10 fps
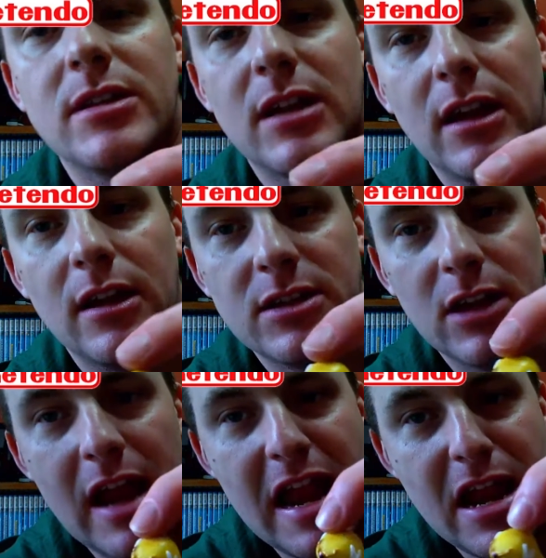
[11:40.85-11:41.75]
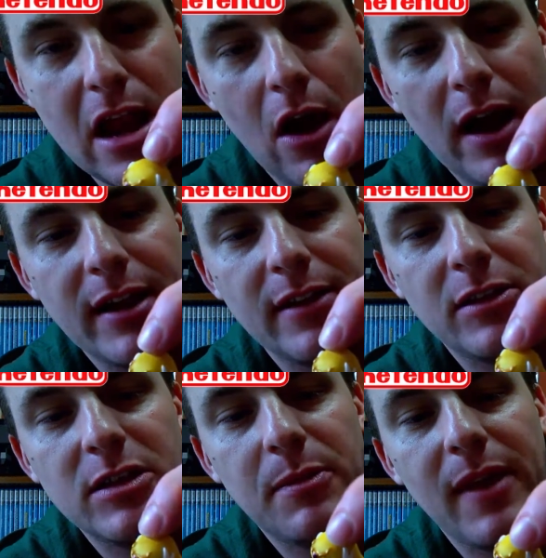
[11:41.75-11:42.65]
is there's a slight line
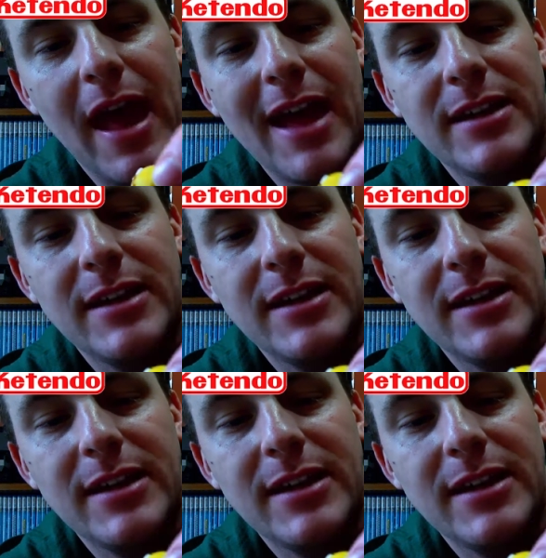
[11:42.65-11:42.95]
in the top of the